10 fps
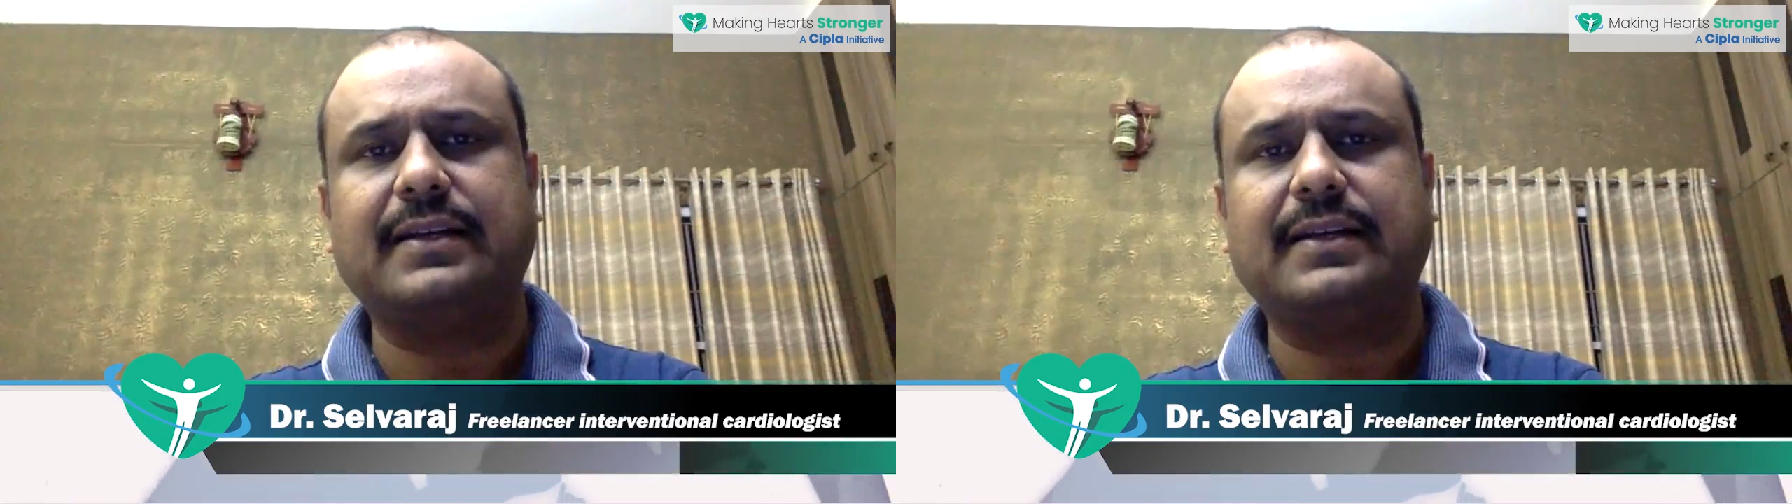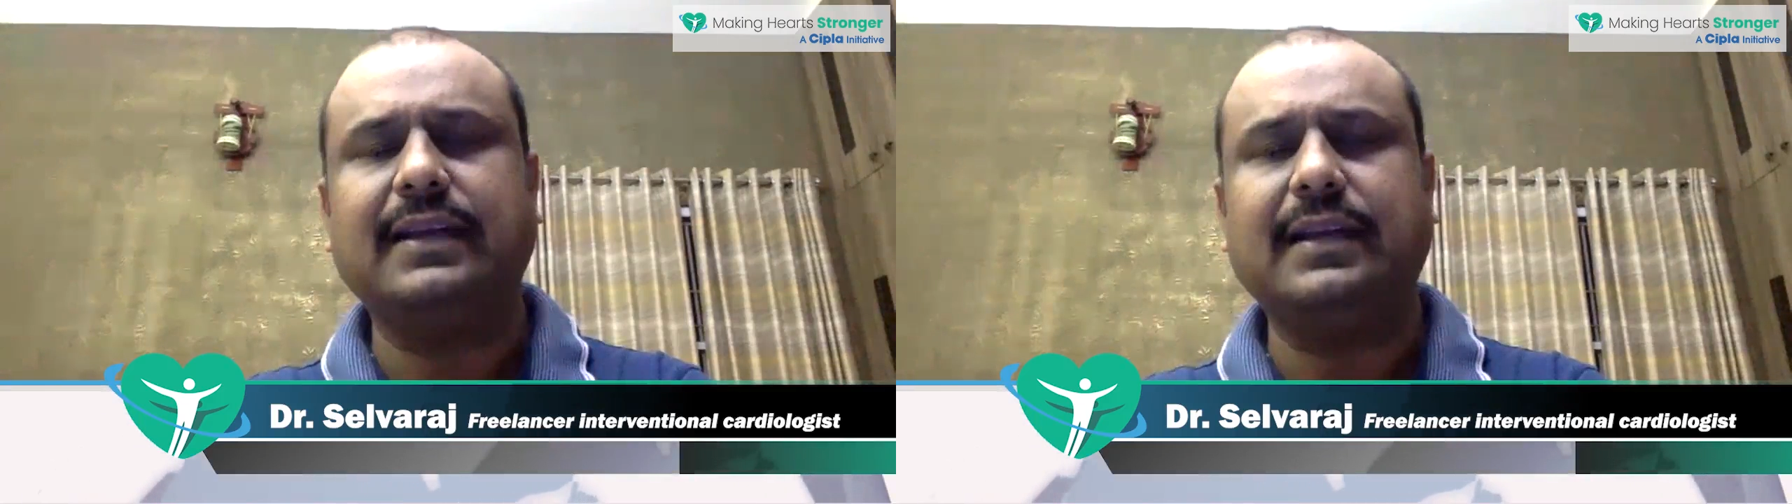
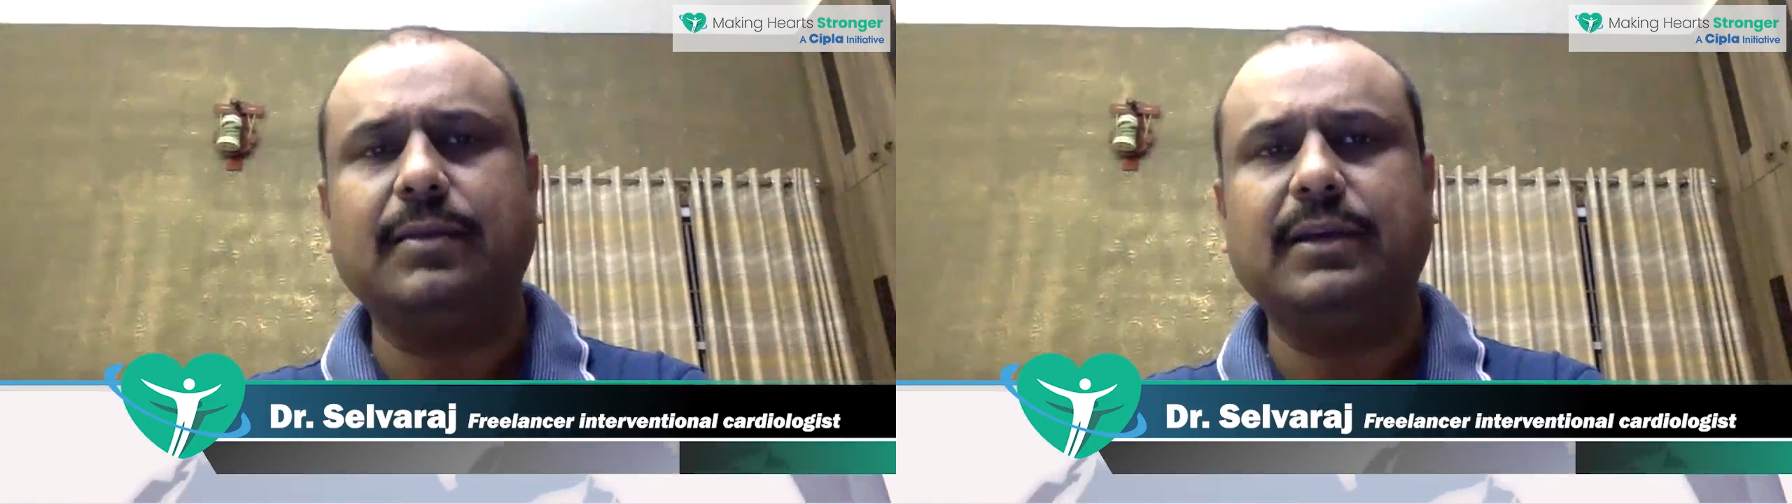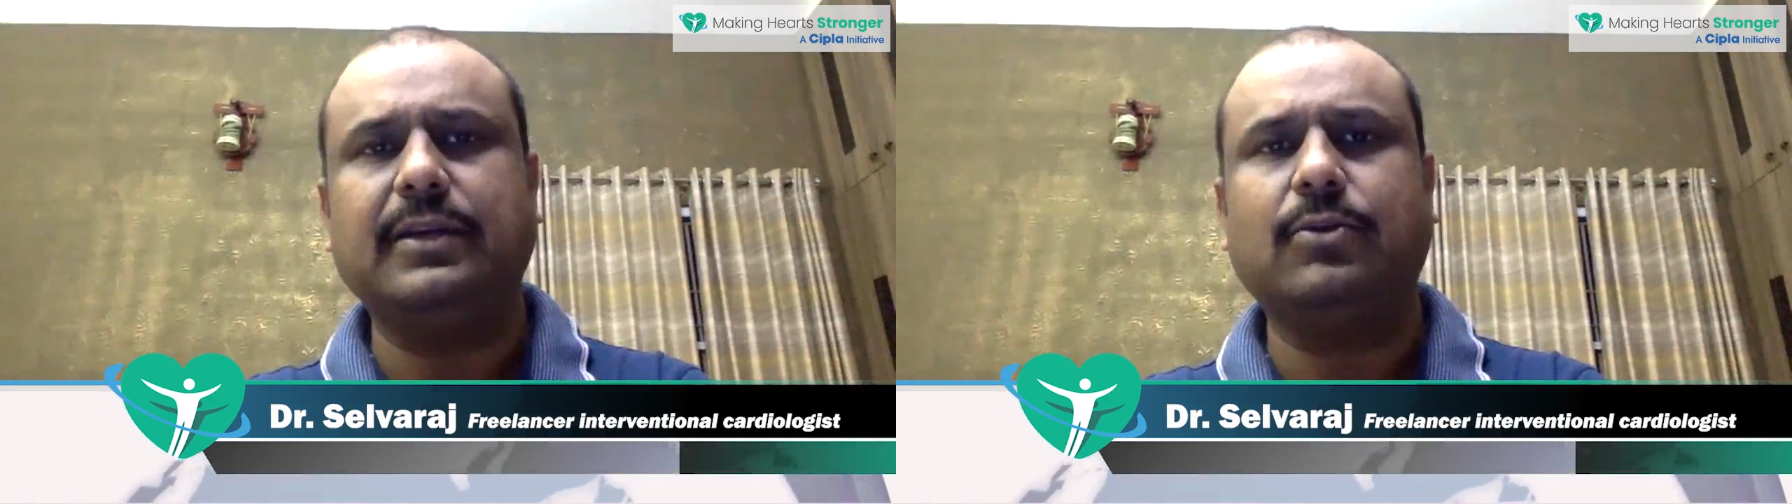
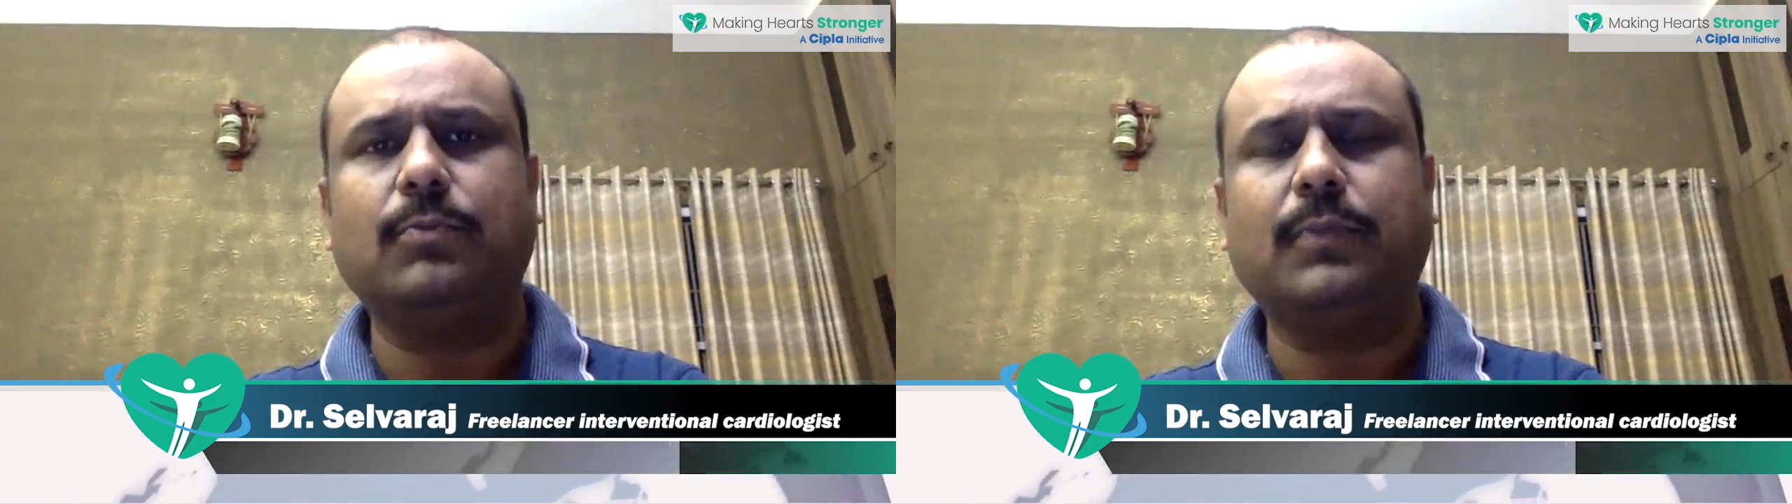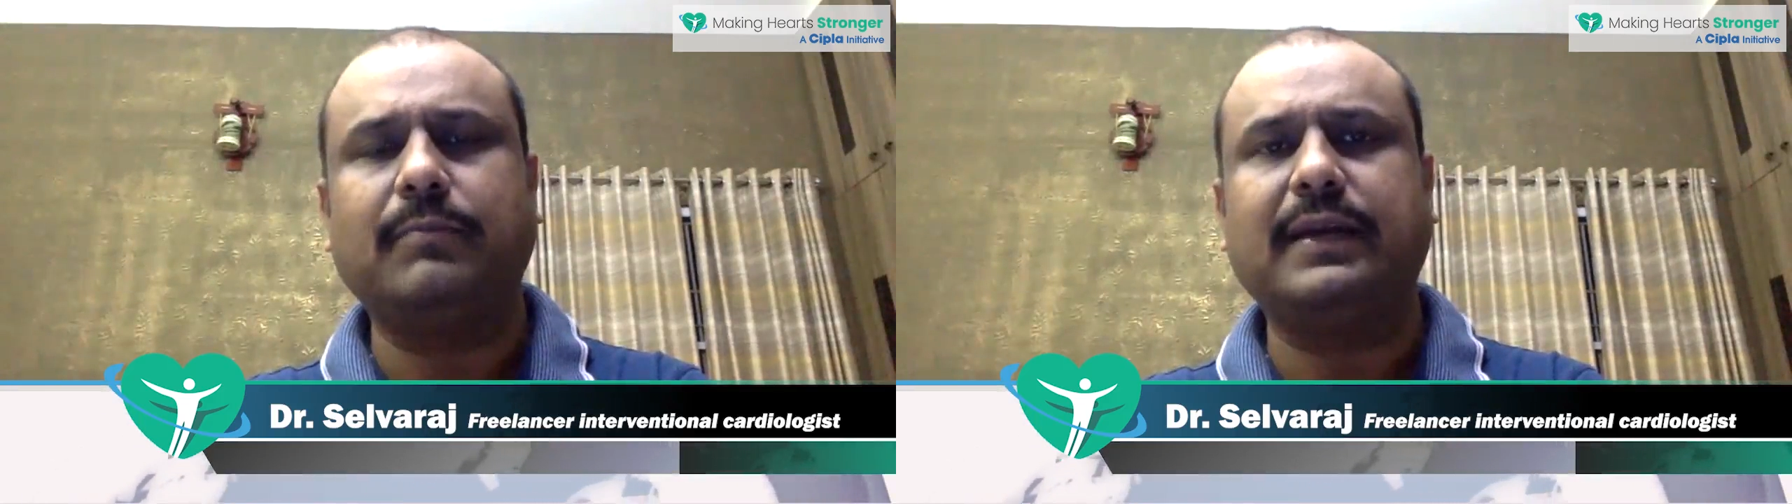inability to
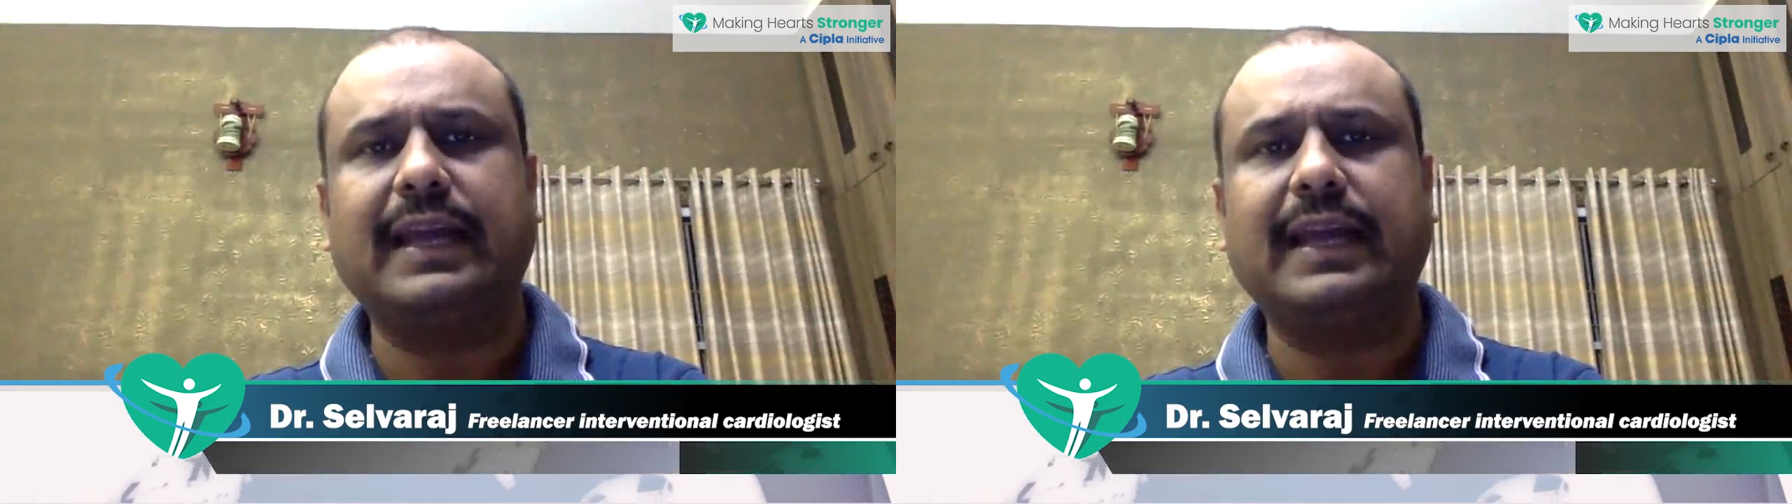pump